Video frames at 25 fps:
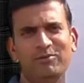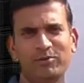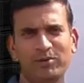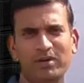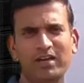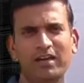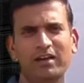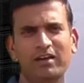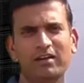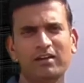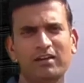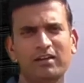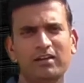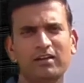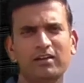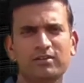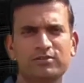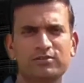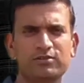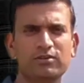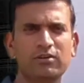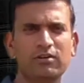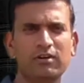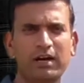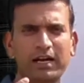Okay.
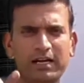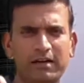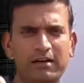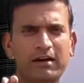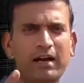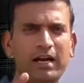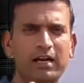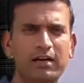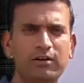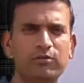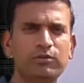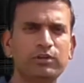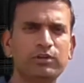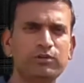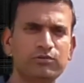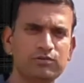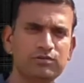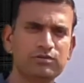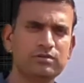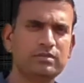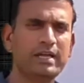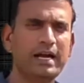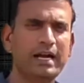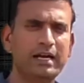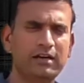So I try to
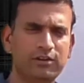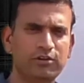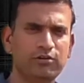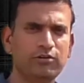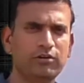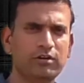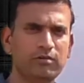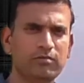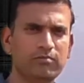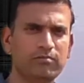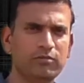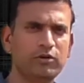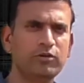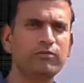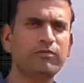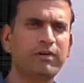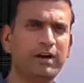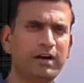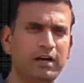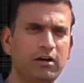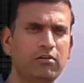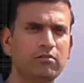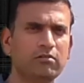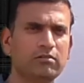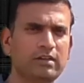use that theorem to
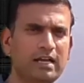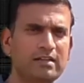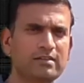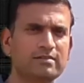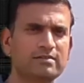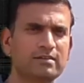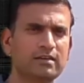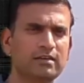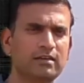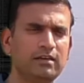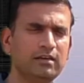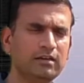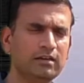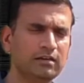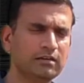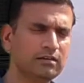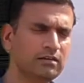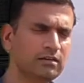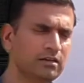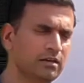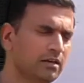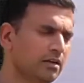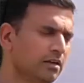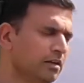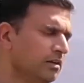find out the answer here.
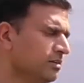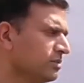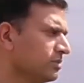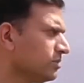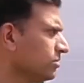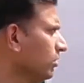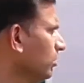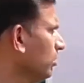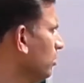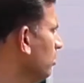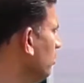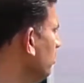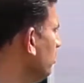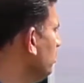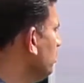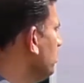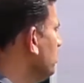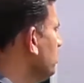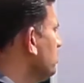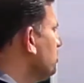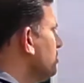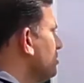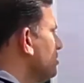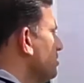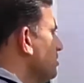So
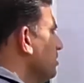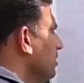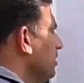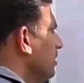this